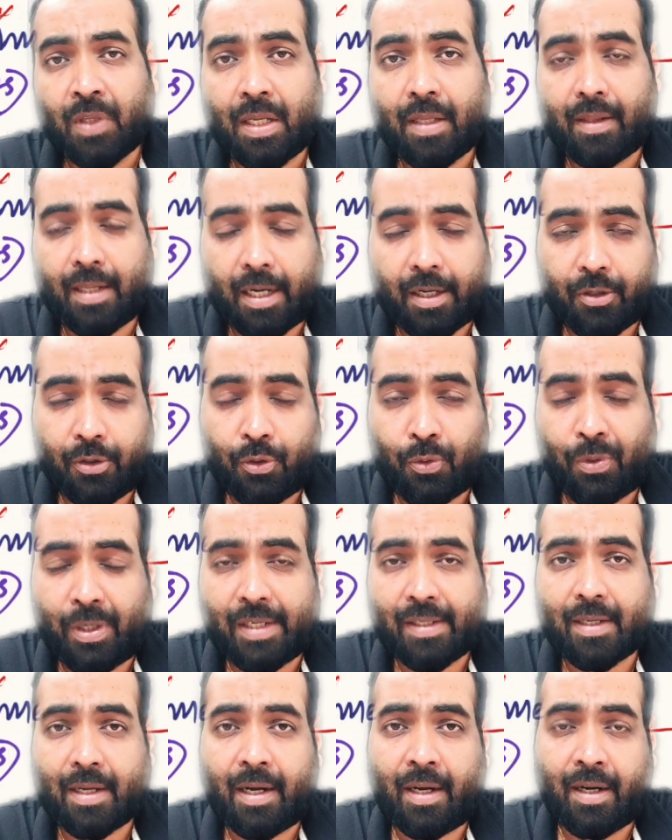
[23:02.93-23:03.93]
that you
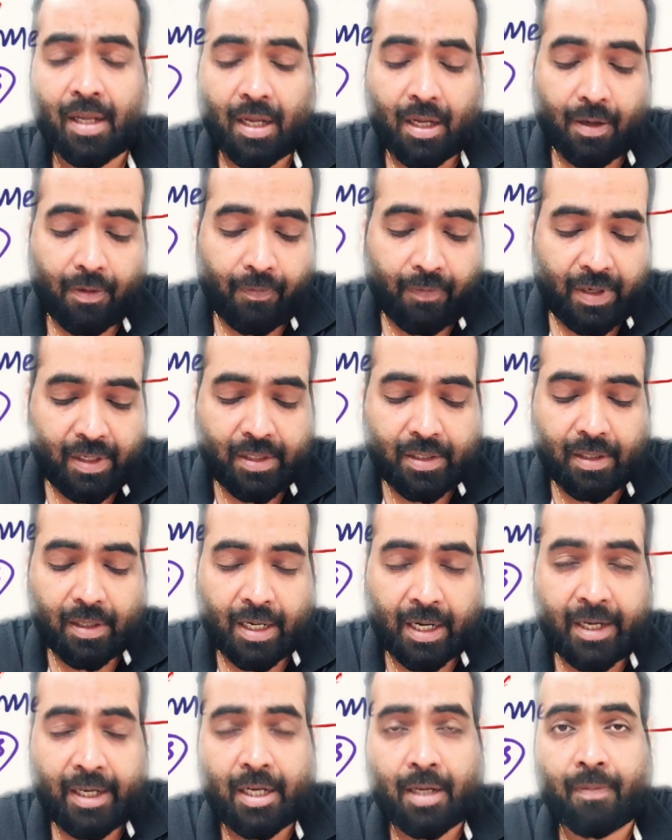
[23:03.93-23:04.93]
decide which
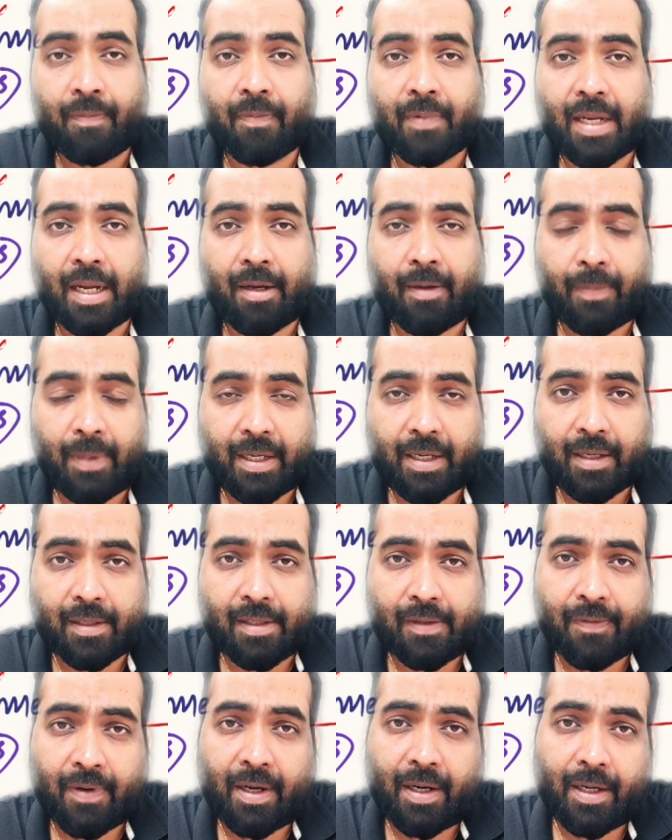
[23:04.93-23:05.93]
item can be
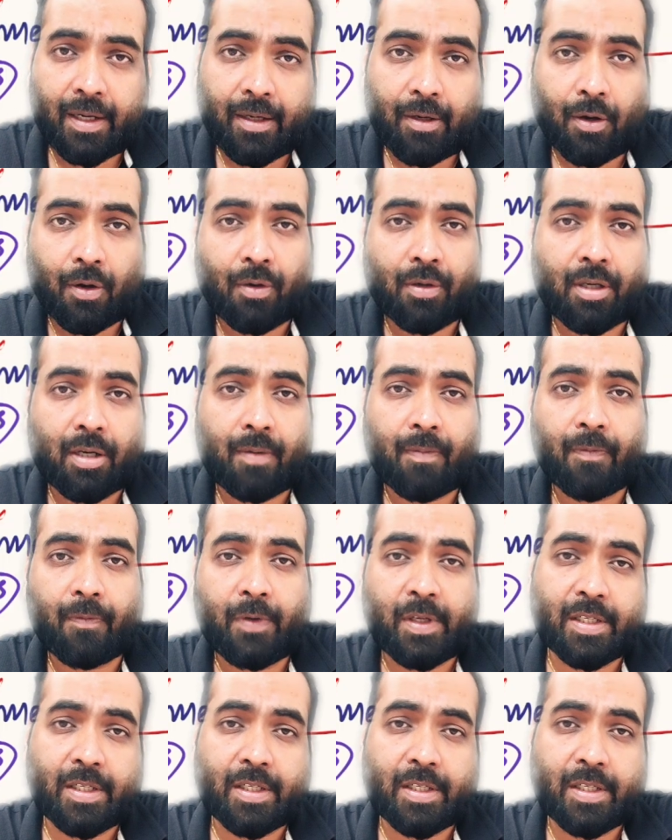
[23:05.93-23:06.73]
classified in long term,